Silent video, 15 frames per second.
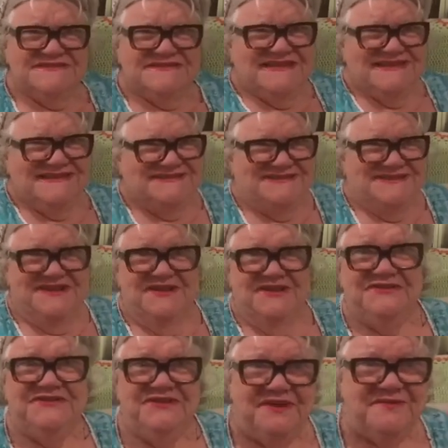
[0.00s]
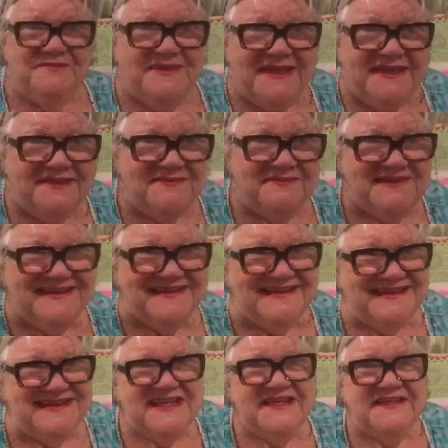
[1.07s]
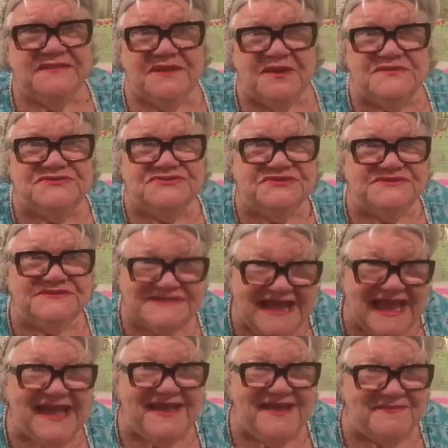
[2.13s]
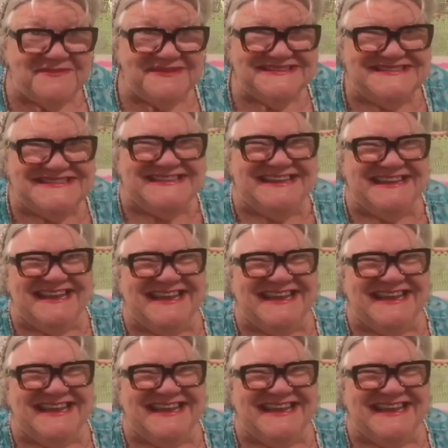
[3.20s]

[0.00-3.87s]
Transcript: She says, no, ma'am, those are diamonds.